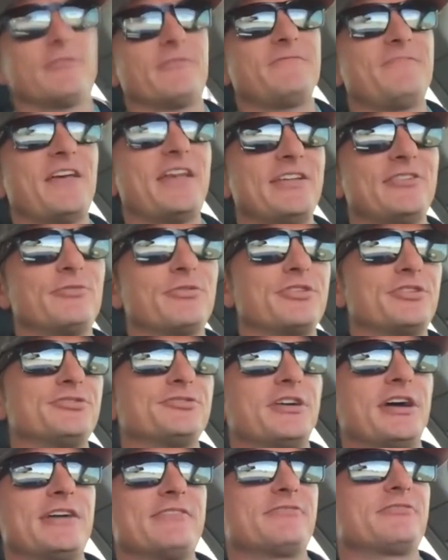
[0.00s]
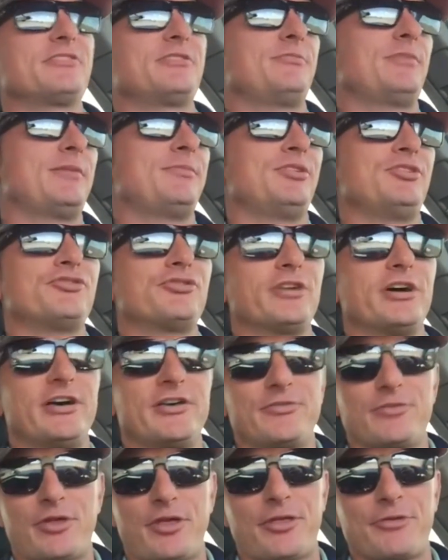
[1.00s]
fades with the driver and maybe
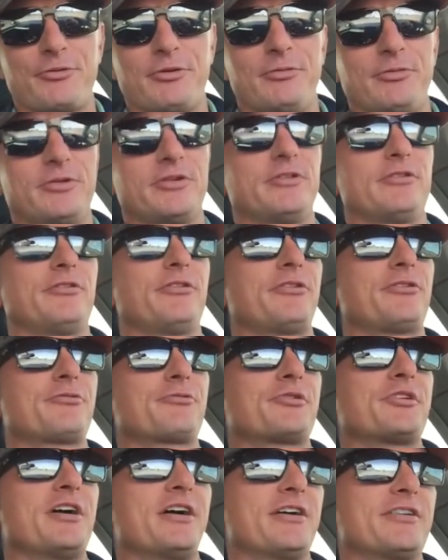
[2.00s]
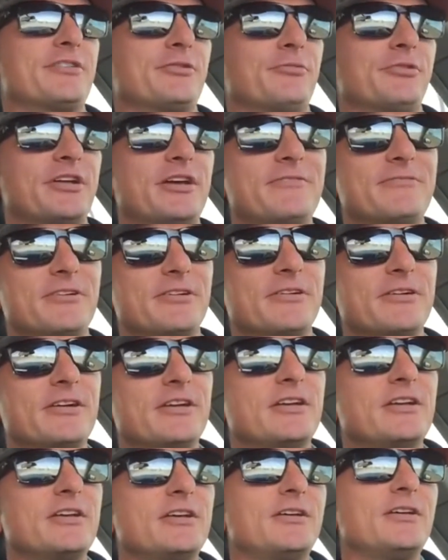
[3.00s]
draws with the 3-wood or the 3-iron or whatever,
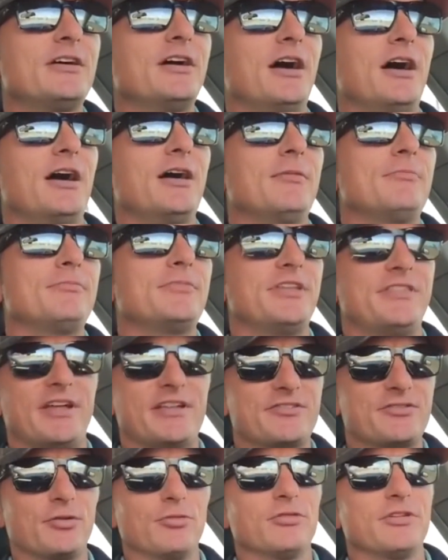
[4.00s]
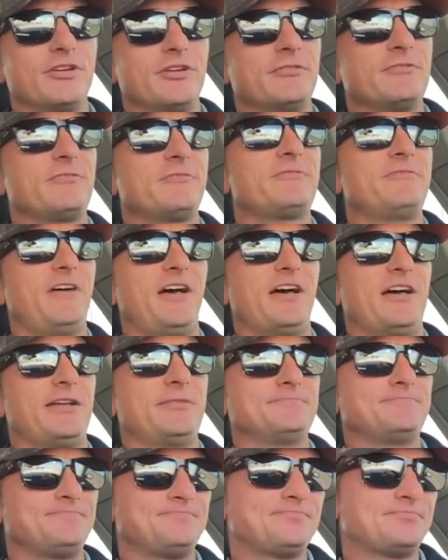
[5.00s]
and that's totally
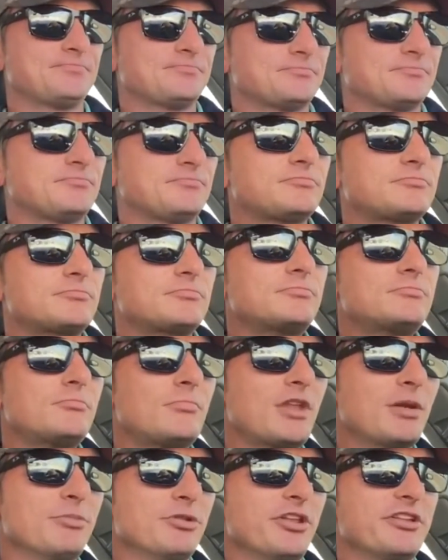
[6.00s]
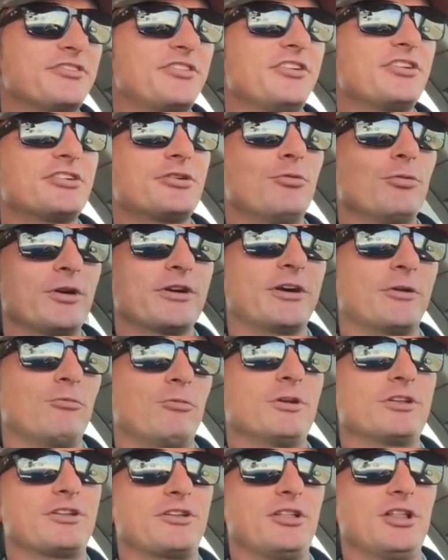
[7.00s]
fine. But let's say you're going to work on
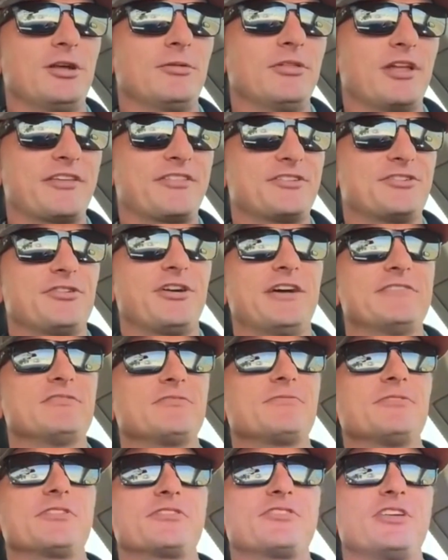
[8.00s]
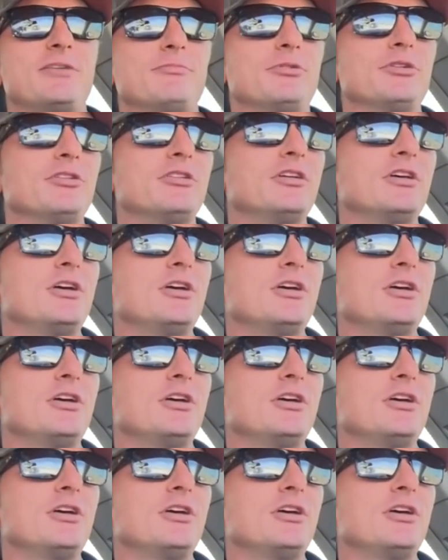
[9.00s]
one club, like the driver, for example.